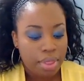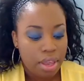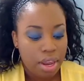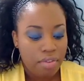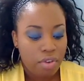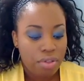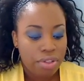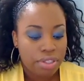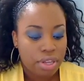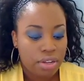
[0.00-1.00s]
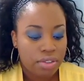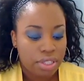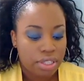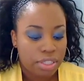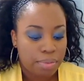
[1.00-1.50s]
I have all these colors
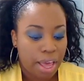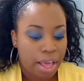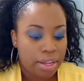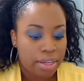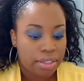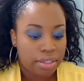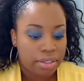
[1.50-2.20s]
in this palette,